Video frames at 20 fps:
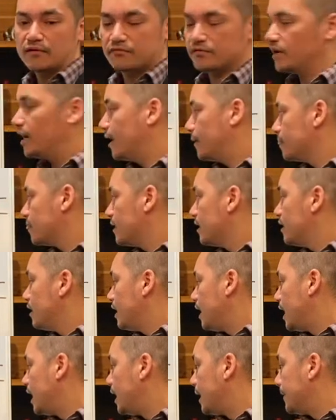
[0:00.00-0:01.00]
I forgot.
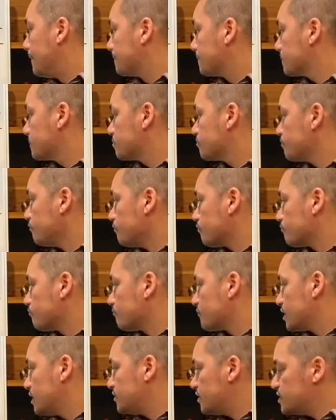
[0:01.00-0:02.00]
Uh,
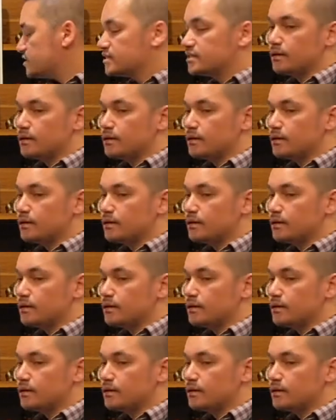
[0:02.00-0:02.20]
this